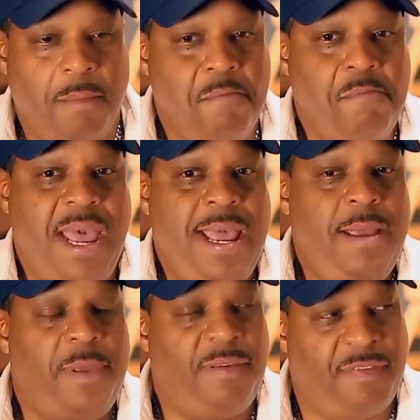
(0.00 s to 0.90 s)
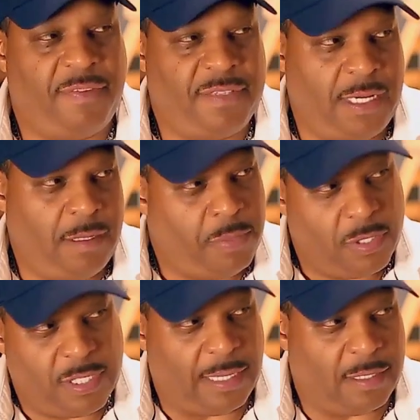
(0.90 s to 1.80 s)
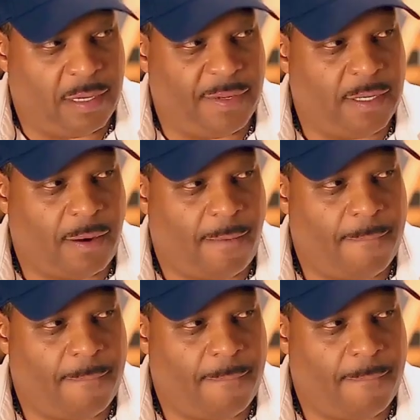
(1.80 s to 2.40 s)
maybe 15% of it.